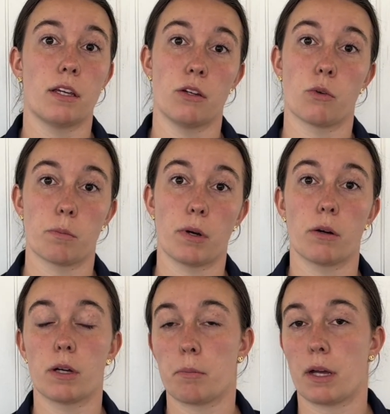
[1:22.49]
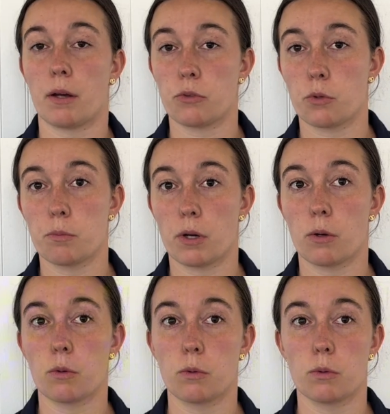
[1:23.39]
indoor bow and my outdoor
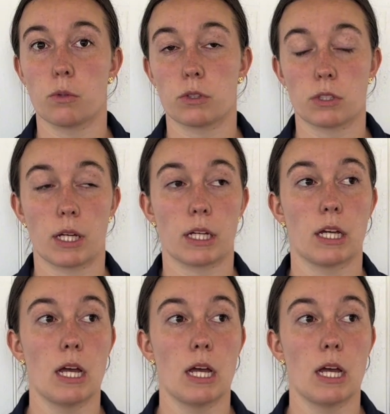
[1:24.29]
bow looks like.